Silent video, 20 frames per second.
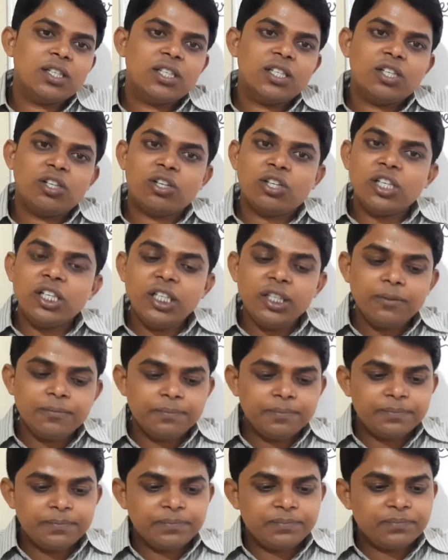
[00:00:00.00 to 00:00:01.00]
Okay?
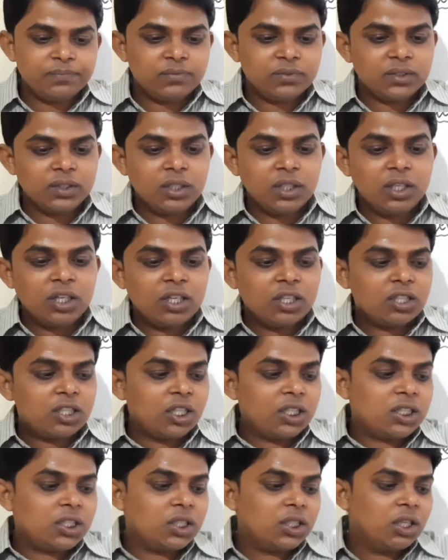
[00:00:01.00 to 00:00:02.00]

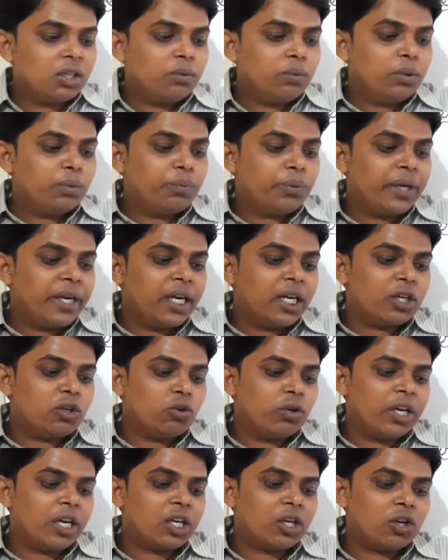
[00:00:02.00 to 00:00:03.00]
Thus we fail
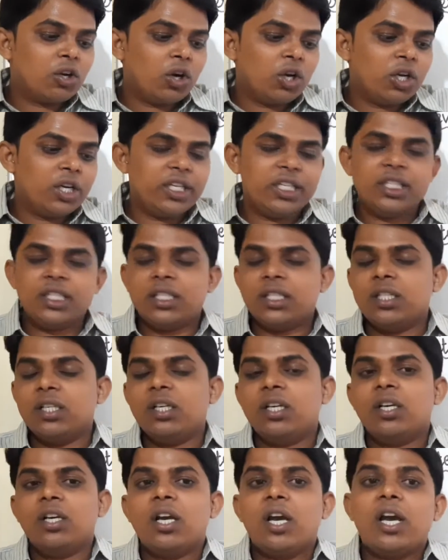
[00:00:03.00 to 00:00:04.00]
to acknowledge,
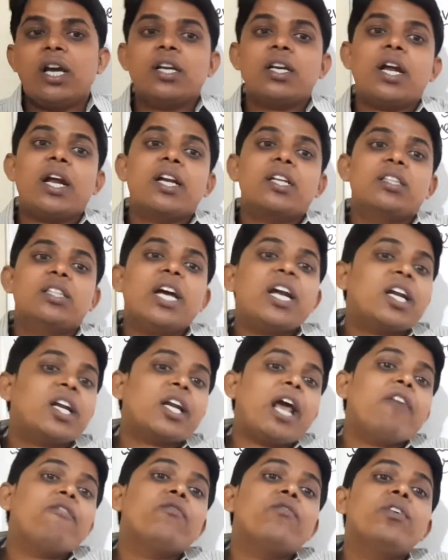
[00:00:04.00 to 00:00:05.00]
and at that
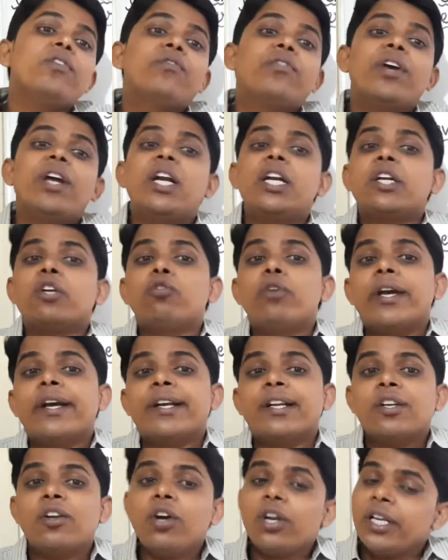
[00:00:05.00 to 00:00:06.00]
time we fail to
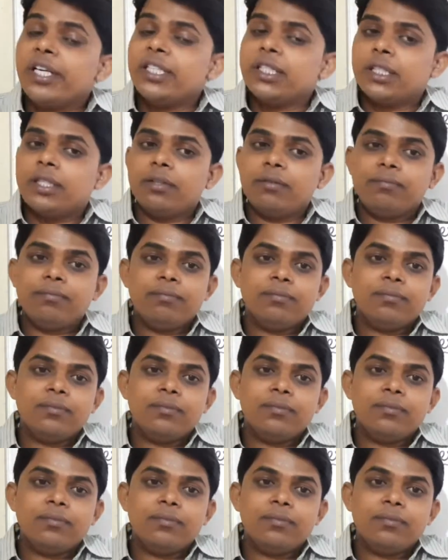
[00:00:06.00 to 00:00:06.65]
acknowledge Him.